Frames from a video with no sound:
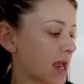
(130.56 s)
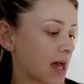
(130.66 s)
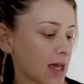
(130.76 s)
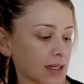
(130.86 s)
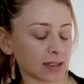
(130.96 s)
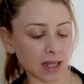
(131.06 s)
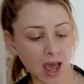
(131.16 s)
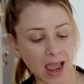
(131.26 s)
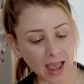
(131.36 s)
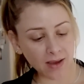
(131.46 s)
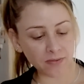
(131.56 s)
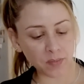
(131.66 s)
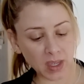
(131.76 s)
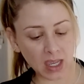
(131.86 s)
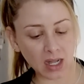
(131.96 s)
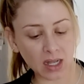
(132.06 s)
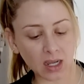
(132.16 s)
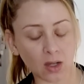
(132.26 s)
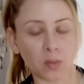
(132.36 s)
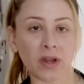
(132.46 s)
and I have been
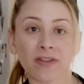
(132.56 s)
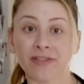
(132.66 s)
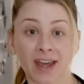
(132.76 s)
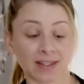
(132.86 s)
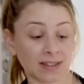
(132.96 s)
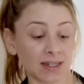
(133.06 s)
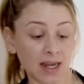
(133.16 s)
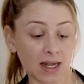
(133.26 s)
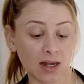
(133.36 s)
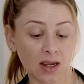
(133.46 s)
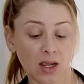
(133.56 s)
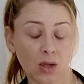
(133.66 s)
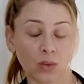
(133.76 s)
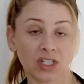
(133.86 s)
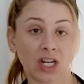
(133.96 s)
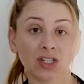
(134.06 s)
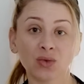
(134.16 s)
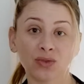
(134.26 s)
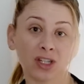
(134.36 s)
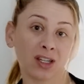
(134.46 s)
intermittent fasting, which I actually
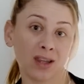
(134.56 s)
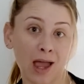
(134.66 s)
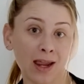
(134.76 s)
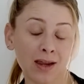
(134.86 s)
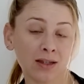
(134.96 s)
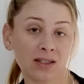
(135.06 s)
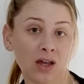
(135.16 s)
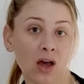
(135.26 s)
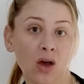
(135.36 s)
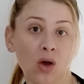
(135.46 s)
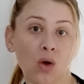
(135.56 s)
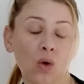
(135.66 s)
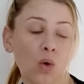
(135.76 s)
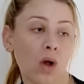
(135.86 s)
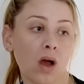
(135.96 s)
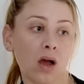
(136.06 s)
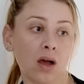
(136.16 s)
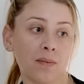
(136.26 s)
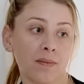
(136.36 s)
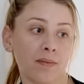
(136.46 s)
really like. So
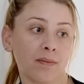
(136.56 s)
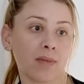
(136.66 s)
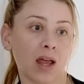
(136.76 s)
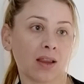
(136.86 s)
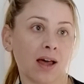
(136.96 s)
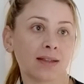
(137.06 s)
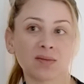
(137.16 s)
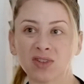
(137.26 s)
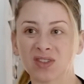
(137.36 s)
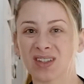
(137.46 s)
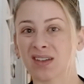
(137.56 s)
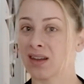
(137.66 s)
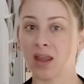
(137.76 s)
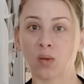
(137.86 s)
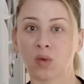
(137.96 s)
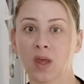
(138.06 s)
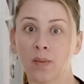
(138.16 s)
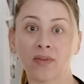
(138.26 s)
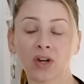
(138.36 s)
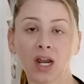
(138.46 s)
my last meal is at like 8 p.m.
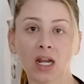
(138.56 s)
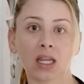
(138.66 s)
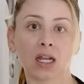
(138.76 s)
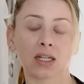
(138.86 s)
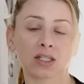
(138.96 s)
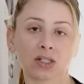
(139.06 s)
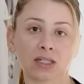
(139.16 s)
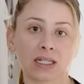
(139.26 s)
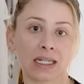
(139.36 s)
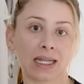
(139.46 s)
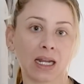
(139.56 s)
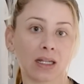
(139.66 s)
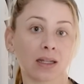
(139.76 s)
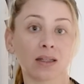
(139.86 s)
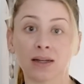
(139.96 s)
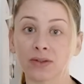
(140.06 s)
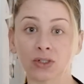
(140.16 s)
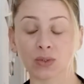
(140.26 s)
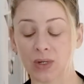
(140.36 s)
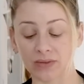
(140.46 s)
every night, and then I start to eat again at like 11 or
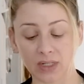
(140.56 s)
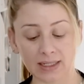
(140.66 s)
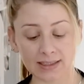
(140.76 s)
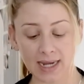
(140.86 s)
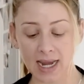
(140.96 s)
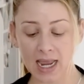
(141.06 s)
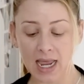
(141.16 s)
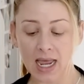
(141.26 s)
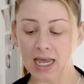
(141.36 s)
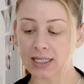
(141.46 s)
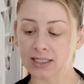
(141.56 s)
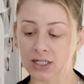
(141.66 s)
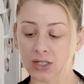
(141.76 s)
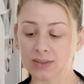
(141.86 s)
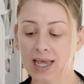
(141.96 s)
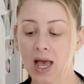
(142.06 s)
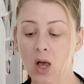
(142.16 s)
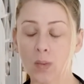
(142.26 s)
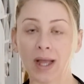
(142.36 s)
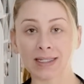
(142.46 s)
12 the next day. And so to
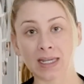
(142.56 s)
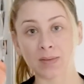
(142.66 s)
help, I take